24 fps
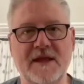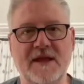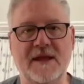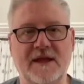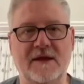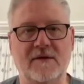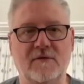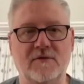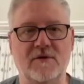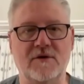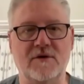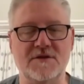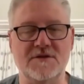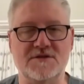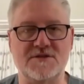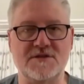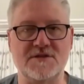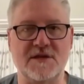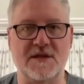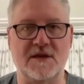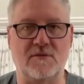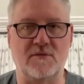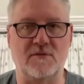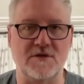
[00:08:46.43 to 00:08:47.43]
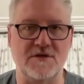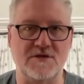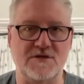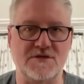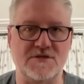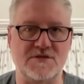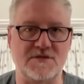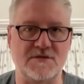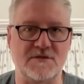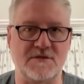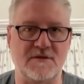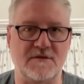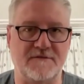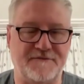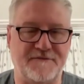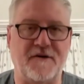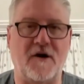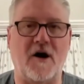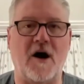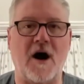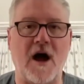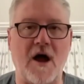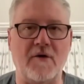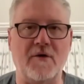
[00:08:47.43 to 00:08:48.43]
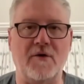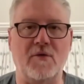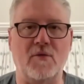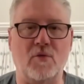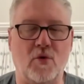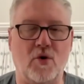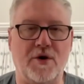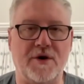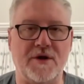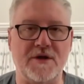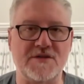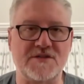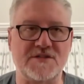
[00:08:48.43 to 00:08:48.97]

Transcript: It was fire and water.